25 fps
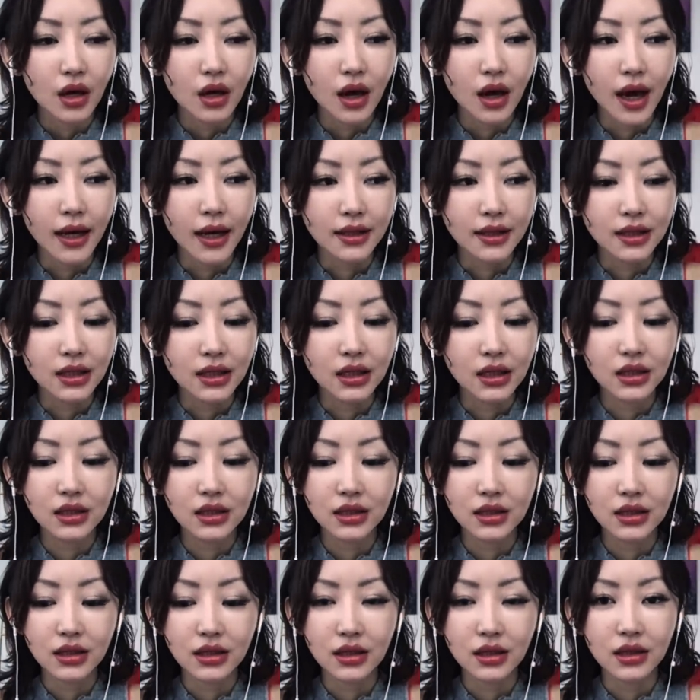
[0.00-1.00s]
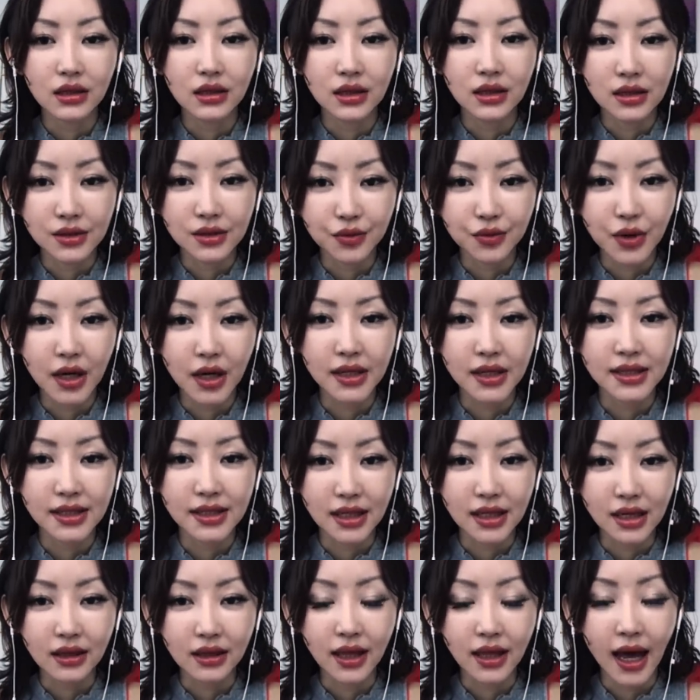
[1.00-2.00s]
I think this we are
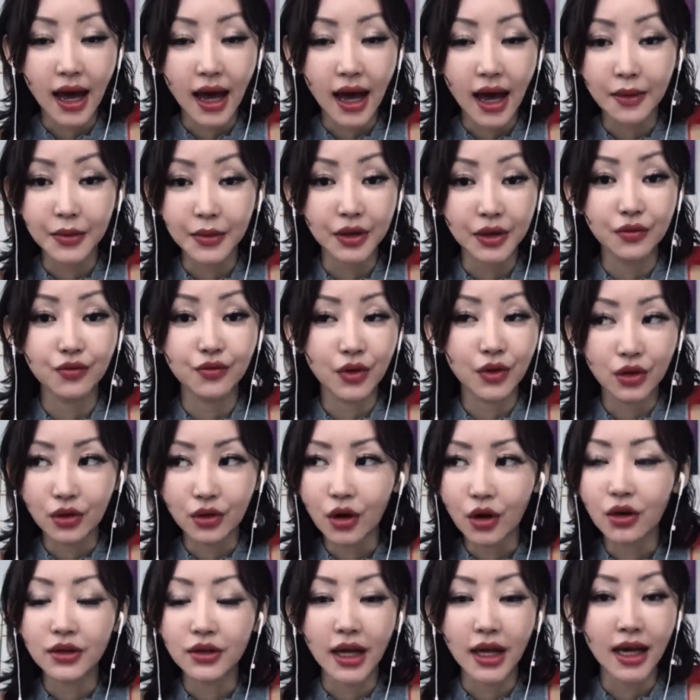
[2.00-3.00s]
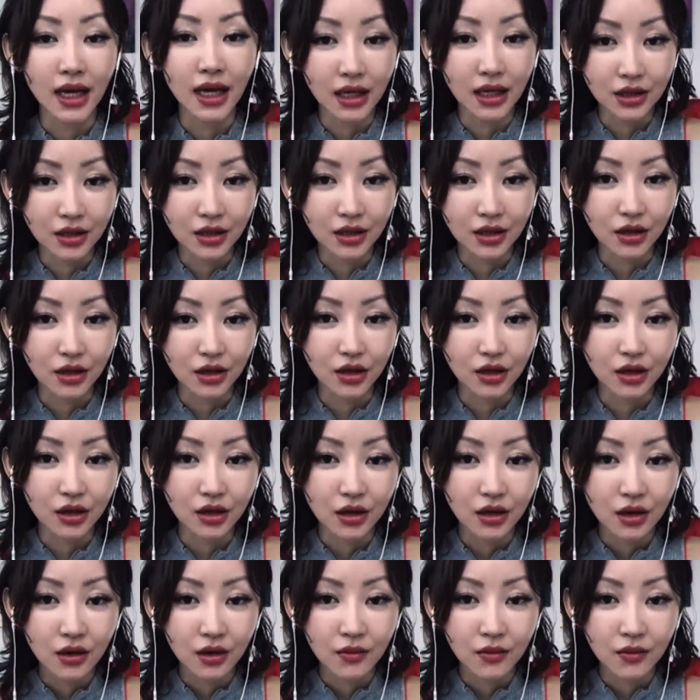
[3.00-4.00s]
seeing that. I mean, we know that Hitler